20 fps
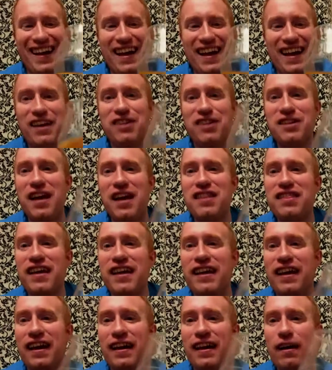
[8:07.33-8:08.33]
Because I
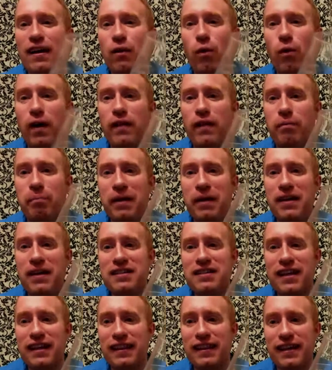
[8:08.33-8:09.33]
think beers
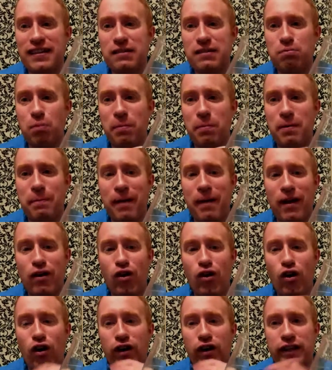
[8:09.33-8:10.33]
like this would be better
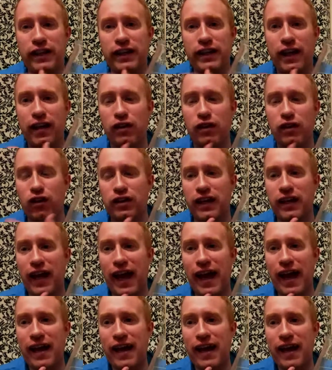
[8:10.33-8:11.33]
on
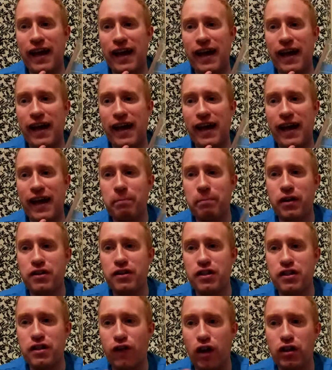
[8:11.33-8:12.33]
keg format
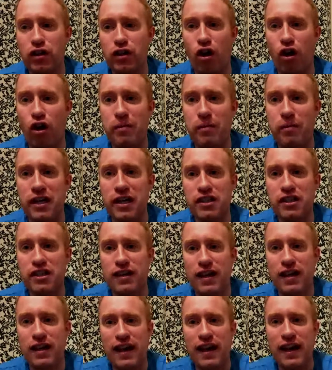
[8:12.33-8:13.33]
because you've got the
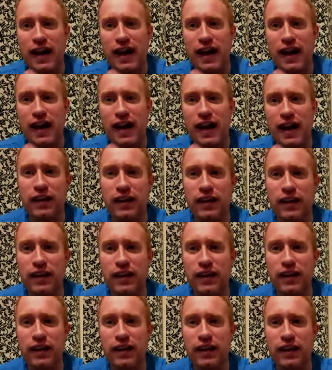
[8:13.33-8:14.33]
carbonation and
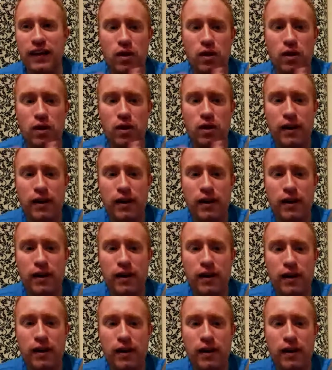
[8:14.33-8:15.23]
it's also